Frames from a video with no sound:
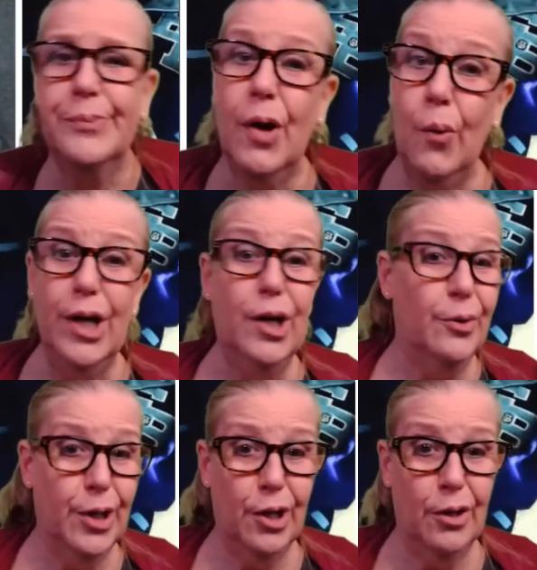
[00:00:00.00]
We don't
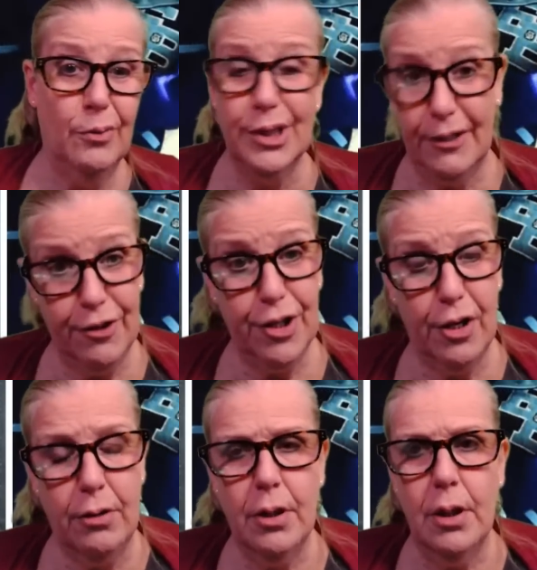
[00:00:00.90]
know. We'll never
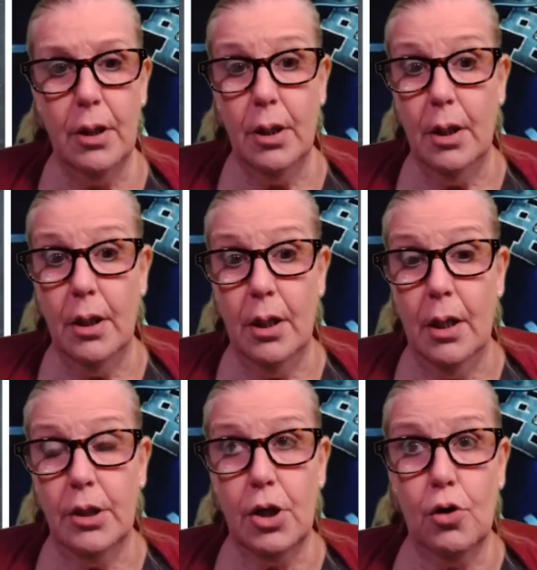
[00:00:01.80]
know.
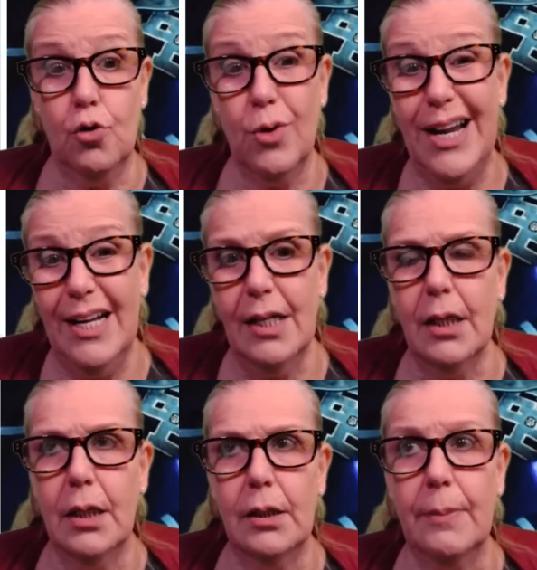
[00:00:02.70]
So Greg,
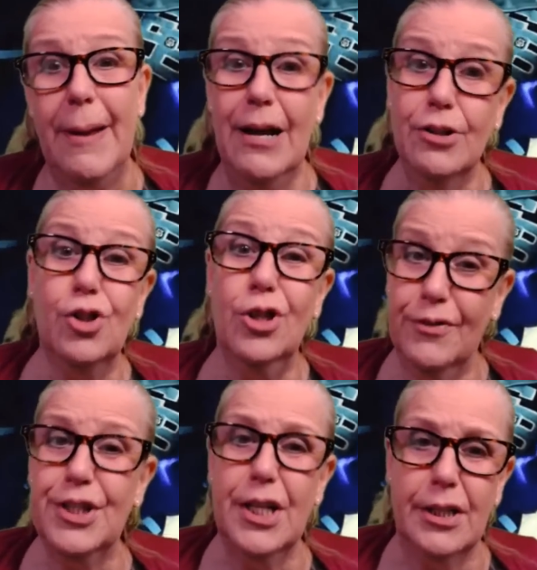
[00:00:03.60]
the parents could have
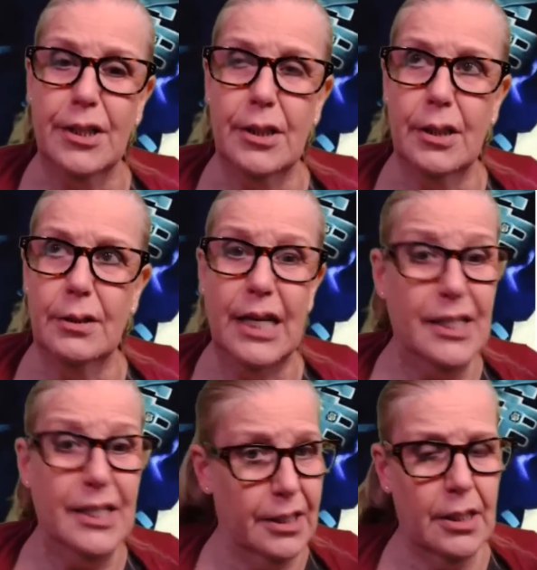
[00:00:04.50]
attended. They
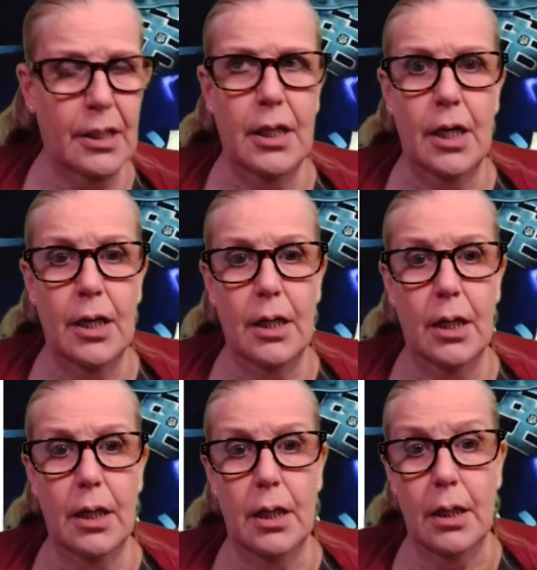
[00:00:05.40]
didn't
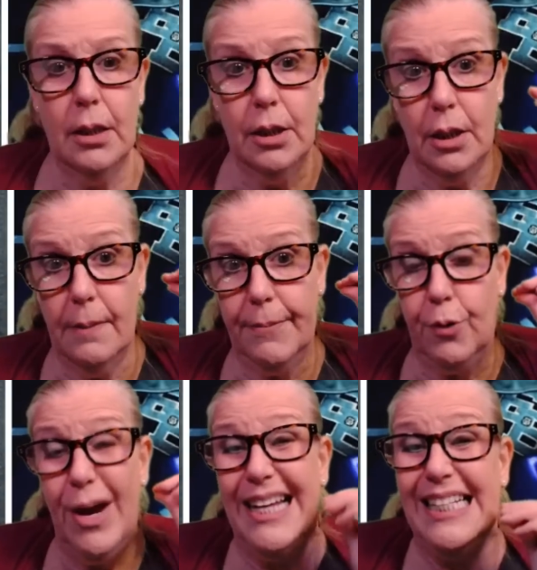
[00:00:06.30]
uh,
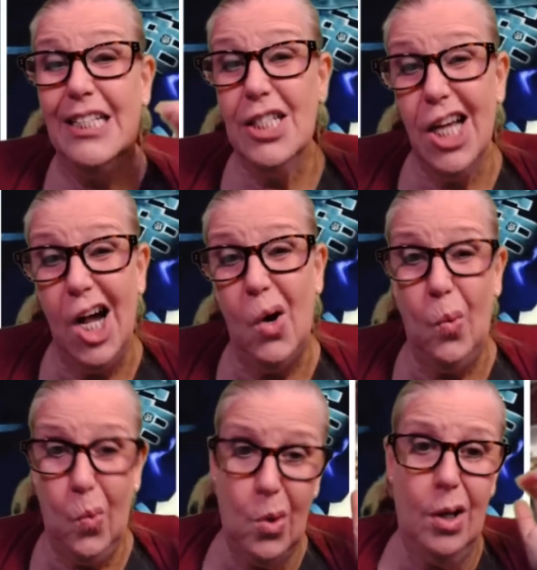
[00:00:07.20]
Greg did not
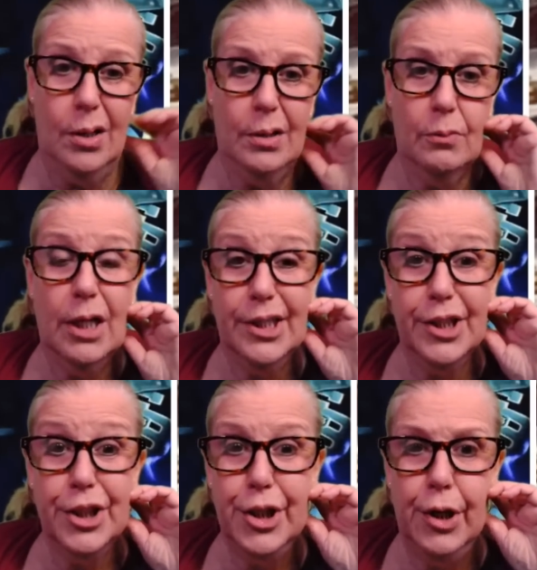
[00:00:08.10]
want Rhonda
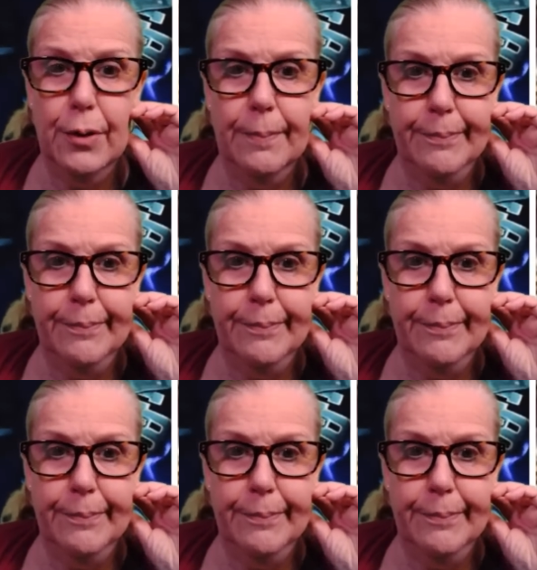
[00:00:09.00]
to go.